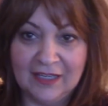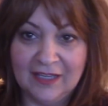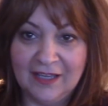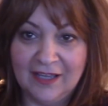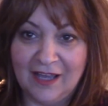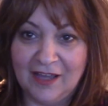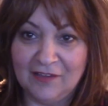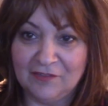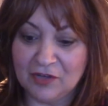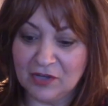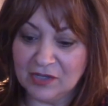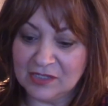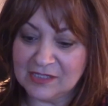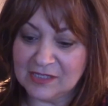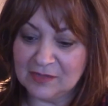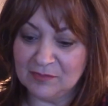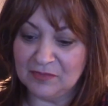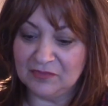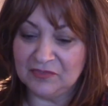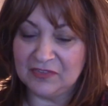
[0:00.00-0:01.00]
I've got
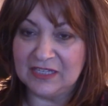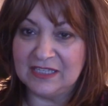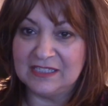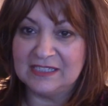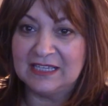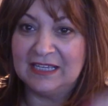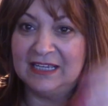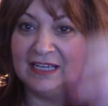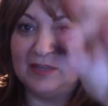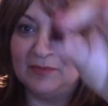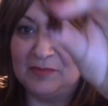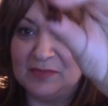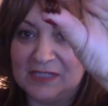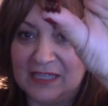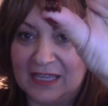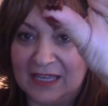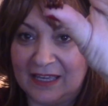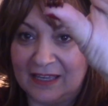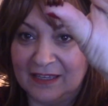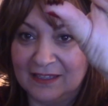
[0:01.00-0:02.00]
some of these clips
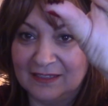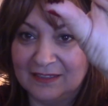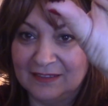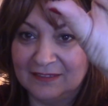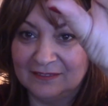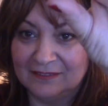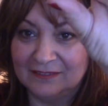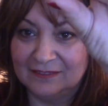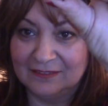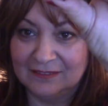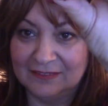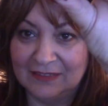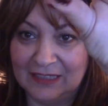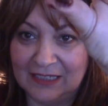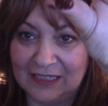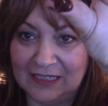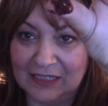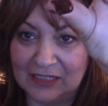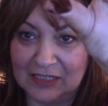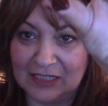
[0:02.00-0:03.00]
here
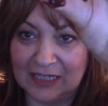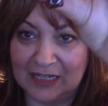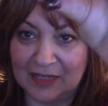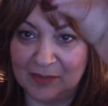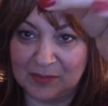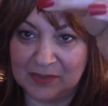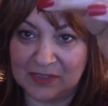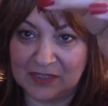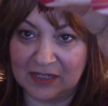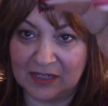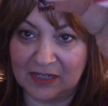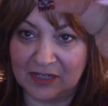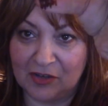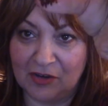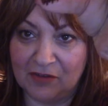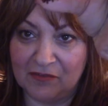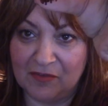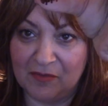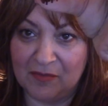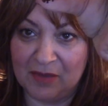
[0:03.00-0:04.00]
little clips that I got
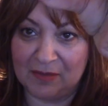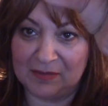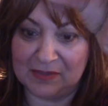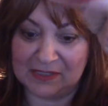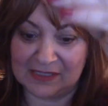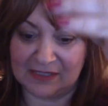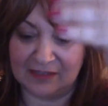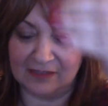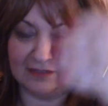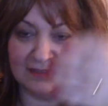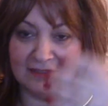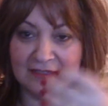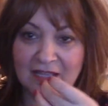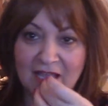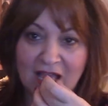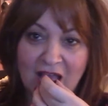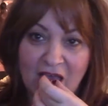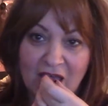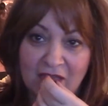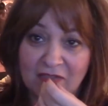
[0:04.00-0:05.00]
from Amazon.
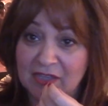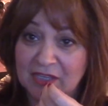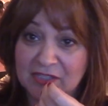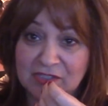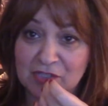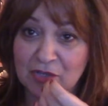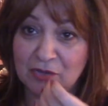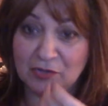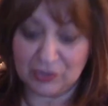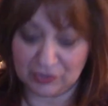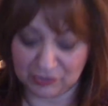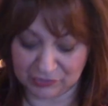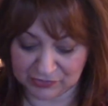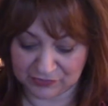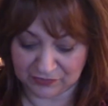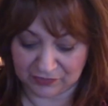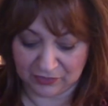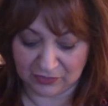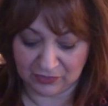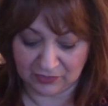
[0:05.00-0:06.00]
They're so
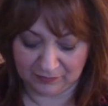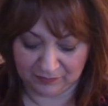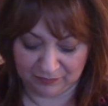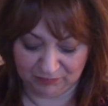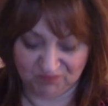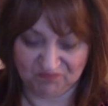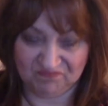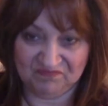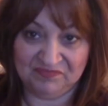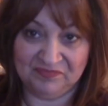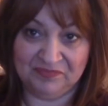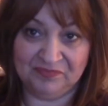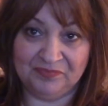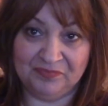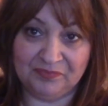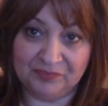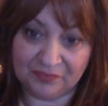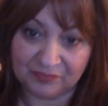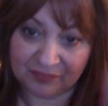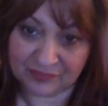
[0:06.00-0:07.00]
useful.
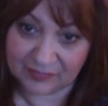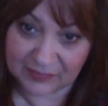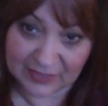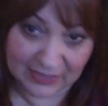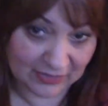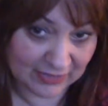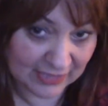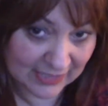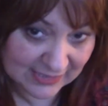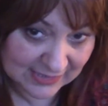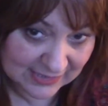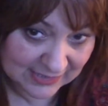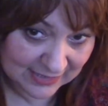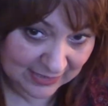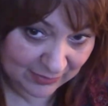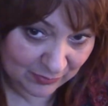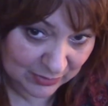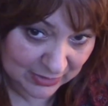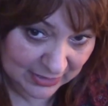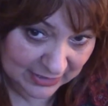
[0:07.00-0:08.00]
Now let's see
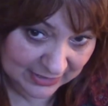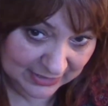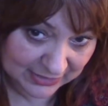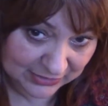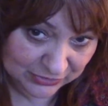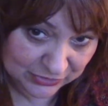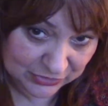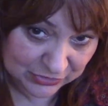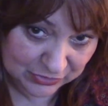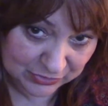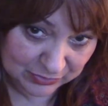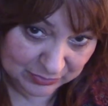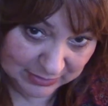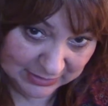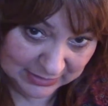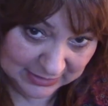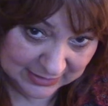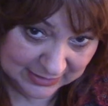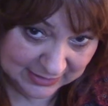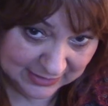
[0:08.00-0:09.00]
what I can do with
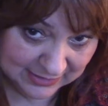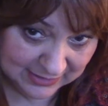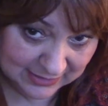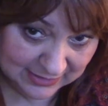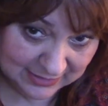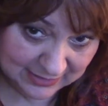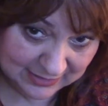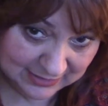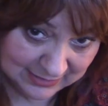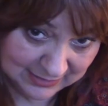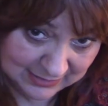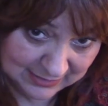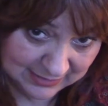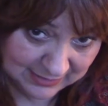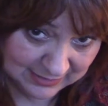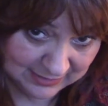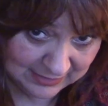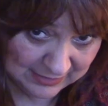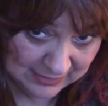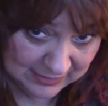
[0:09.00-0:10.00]
this
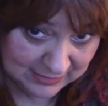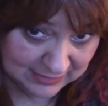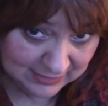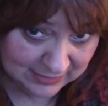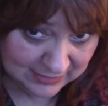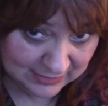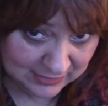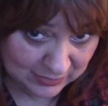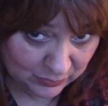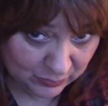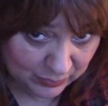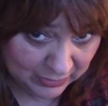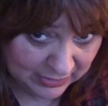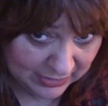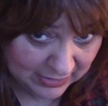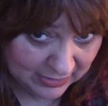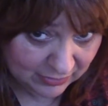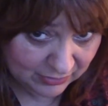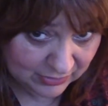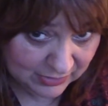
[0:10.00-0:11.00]

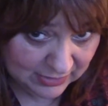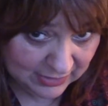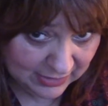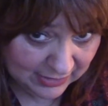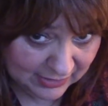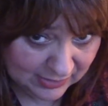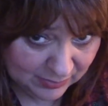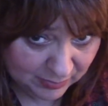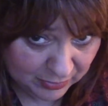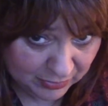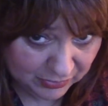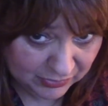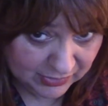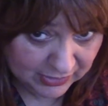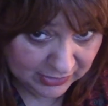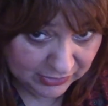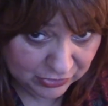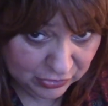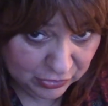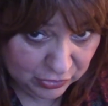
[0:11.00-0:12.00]
without
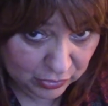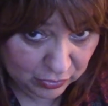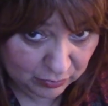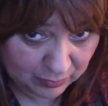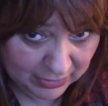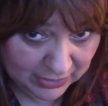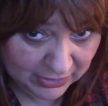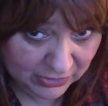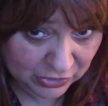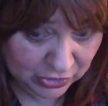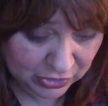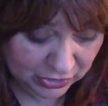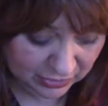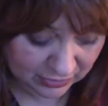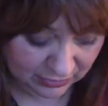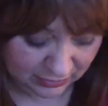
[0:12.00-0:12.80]
exposing too much